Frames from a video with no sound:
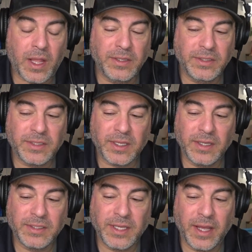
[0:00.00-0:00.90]
this is
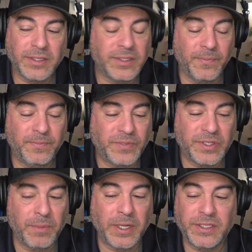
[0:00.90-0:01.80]
going to,
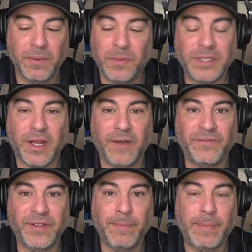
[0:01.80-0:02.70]
someone somewhere is going to
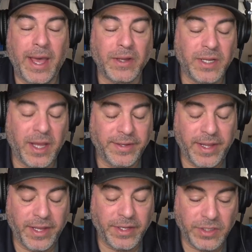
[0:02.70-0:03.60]
flip out,
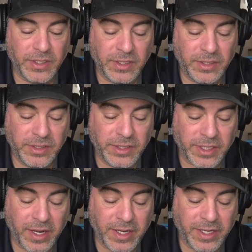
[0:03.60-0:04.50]
and you
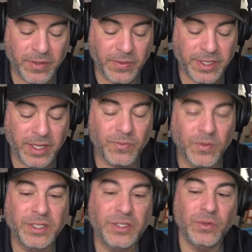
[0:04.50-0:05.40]
just got to deal with it.
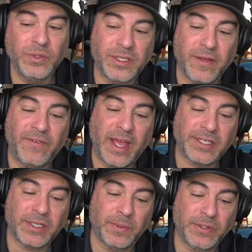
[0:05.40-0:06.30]
Reduce the
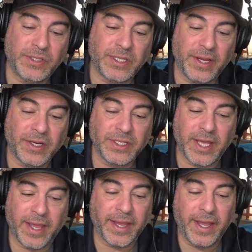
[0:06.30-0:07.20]
vegetables that you're
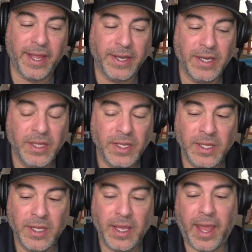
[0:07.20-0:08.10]
taking in,
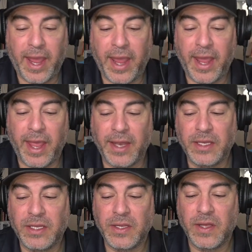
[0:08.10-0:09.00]

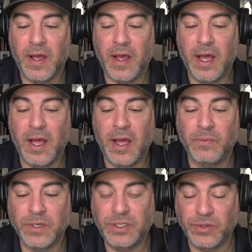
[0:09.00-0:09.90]
and
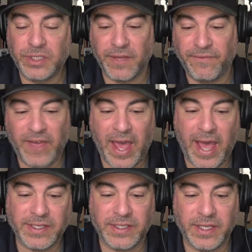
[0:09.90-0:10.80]
reduce the
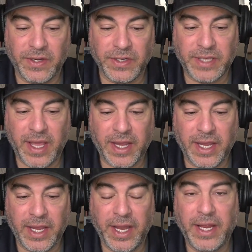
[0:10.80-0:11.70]
fats that you're
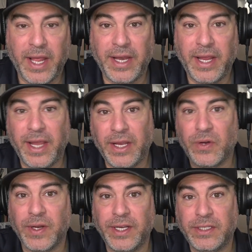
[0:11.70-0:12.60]
taking in, and
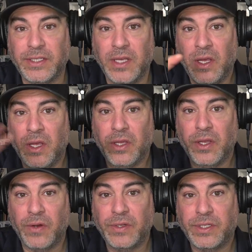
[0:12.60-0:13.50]
increase,
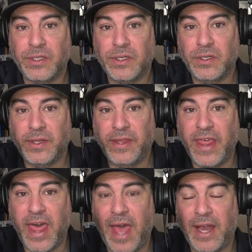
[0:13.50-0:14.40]

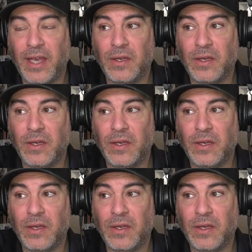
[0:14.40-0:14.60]
that,